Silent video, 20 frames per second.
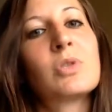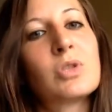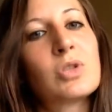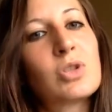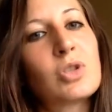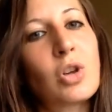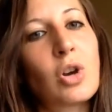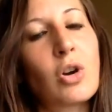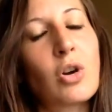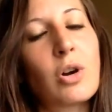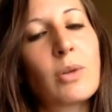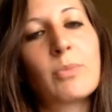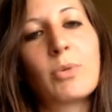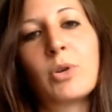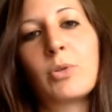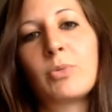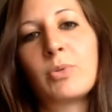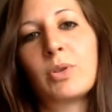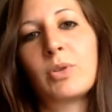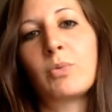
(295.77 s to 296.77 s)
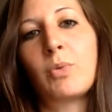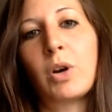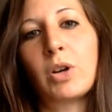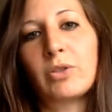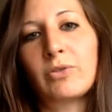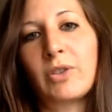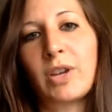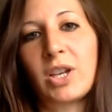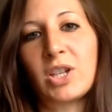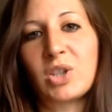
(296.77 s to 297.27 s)
So I'm hoping the
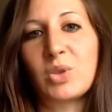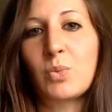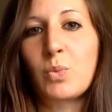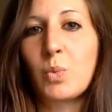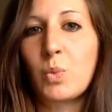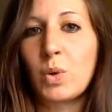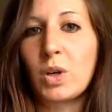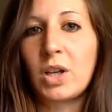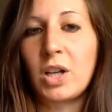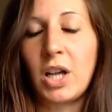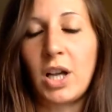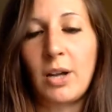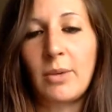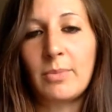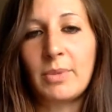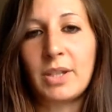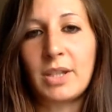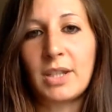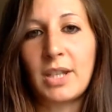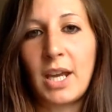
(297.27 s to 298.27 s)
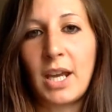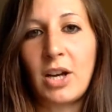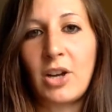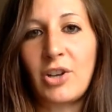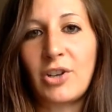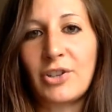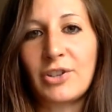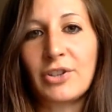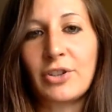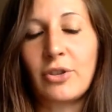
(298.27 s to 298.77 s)
water fast will help me in that
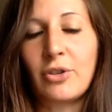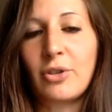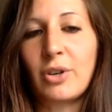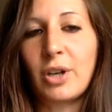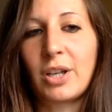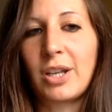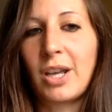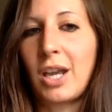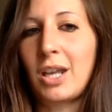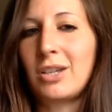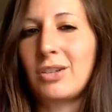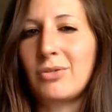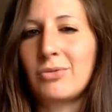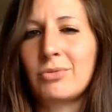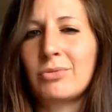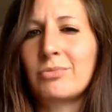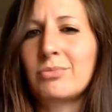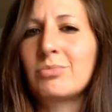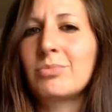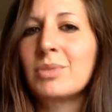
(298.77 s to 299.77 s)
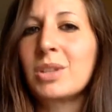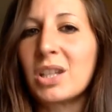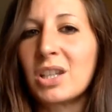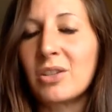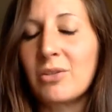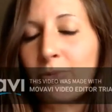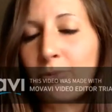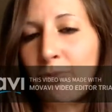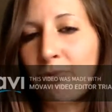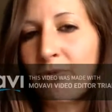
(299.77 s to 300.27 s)
also. I don't
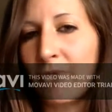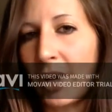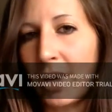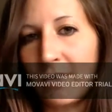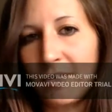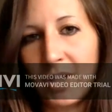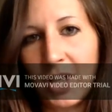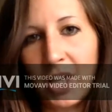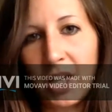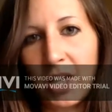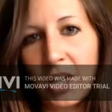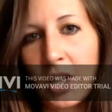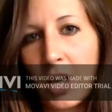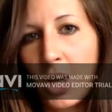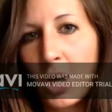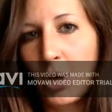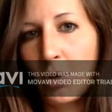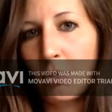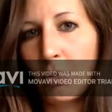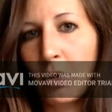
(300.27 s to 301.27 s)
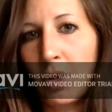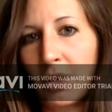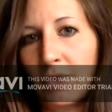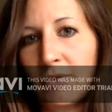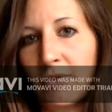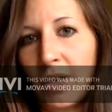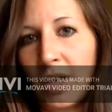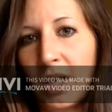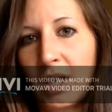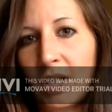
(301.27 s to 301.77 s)
think a 5-day
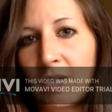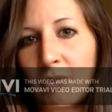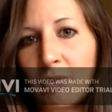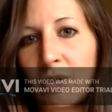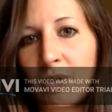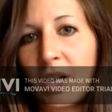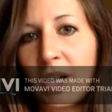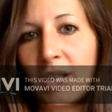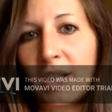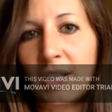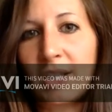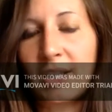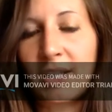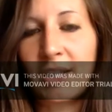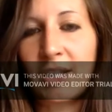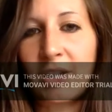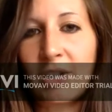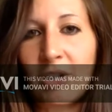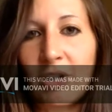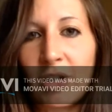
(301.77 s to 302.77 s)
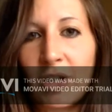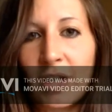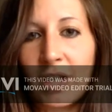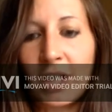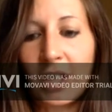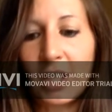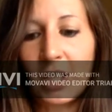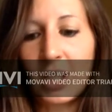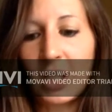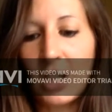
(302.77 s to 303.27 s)
water fast were
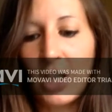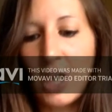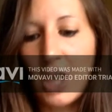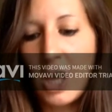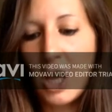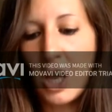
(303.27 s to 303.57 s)
necessarily